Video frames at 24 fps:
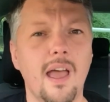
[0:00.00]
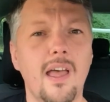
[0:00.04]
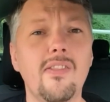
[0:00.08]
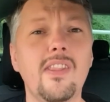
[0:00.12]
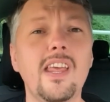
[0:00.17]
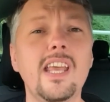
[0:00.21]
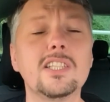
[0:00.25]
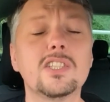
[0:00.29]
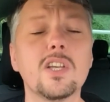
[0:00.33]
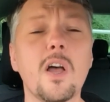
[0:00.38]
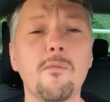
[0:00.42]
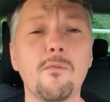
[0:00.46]
And
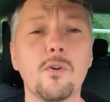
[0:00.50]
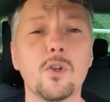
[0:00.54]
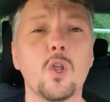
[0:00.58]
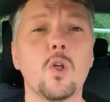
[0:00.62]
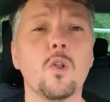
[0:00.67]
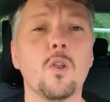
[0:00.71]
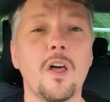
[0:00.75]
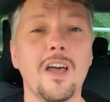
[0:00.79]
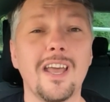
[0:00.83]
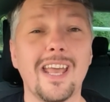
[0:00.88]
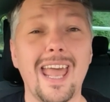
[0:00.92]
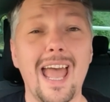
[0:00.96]
these often
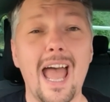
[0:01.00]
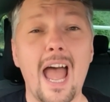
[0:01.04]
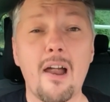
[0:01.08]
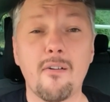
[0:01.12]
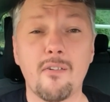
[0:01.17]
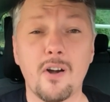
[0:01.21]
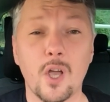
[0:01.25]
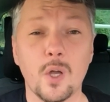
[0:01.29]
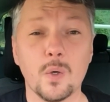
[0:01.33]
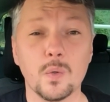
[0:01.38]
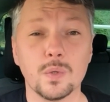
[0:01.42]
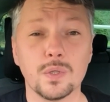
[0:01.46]
look like
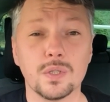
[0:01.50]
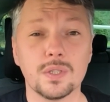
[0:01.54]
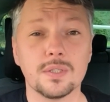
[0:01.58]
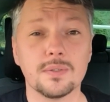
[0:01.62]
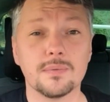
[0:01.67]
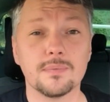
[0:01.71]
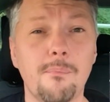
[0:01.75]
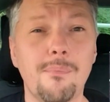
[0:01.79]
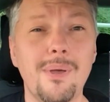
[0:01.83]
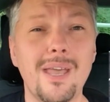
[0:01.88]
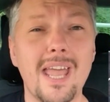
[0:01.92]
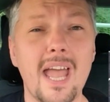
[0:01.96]
arrows.
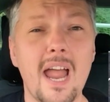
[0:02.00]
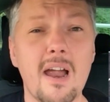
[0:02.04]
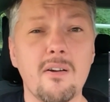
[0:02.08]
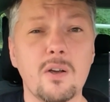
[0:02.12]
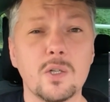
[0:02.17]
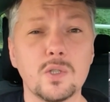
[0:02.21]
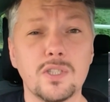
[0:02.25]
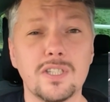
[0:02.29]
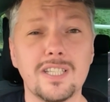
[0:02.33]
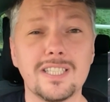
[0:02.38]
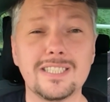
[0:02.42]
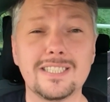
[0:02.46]
Big
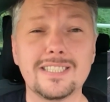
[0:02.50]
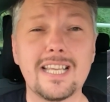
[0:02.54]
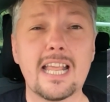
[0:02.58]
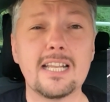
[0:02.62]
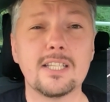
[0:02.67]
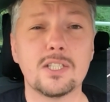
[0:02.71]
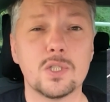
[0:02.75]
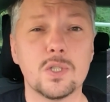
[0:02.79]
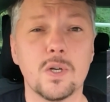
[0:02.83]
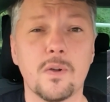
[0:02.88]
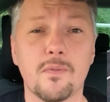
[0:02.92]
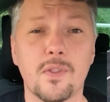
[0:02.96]
arrows in the
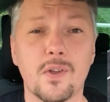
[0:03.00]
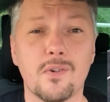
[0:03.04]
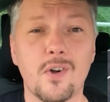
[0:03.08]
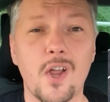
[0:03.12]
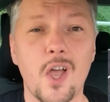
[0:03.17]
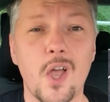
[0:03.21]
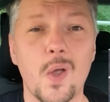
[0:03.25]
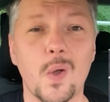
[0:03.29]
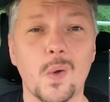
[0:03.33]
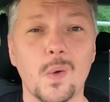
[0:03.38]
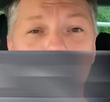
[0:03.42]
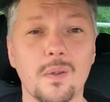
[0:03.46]
centre of the
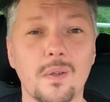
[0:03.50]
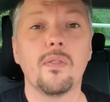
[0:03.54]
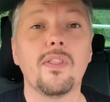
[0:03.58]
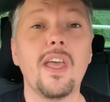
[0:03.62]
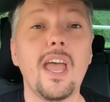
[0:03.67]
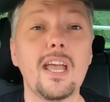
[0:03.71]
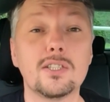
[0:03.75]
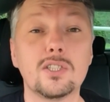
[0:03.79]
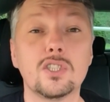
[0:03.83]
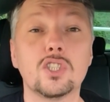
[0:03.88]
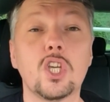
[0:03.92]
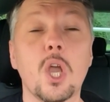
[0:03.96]
road.
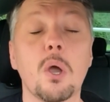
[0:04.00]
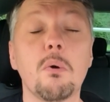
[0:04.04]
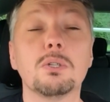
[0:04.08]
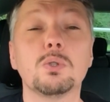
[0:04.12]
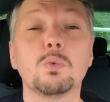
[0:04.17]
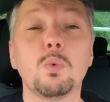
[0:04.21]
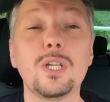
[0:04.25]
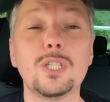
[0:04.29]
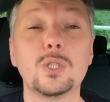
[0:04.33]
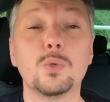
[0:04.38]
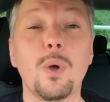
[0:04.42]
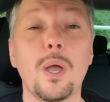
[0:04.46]
There to show us
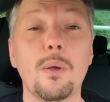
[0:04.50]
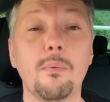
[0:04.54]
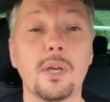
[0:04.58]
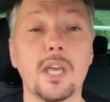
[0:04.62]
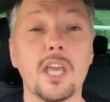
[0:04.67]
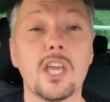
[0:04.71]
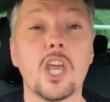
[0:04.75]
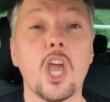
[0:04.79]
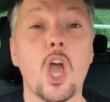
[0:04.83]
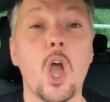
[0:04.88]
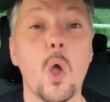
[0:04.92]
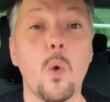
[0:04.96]
which way we
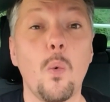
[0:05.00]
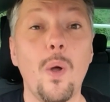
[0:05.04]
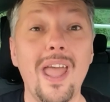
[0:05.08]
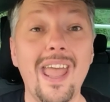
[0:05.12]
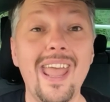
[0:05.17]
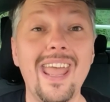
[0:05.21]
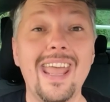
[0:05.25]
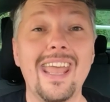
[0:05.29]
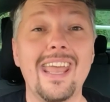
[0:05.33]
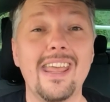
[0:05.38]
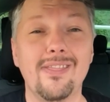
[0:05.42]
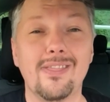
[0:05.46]
can go
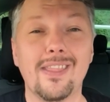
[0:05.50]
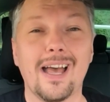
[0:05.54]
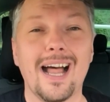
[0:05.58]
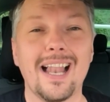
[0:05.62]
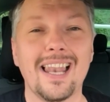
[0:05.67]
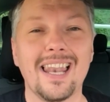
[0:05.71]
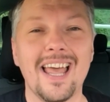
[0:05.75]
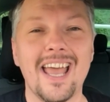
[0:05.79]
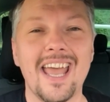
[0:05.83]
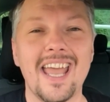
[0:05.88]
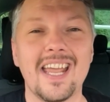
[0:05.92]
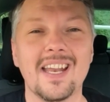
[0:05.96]
in
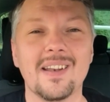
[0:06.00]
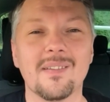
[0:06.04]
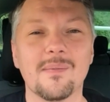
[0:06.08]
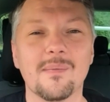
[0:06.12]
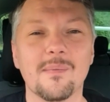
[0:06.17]
that lane.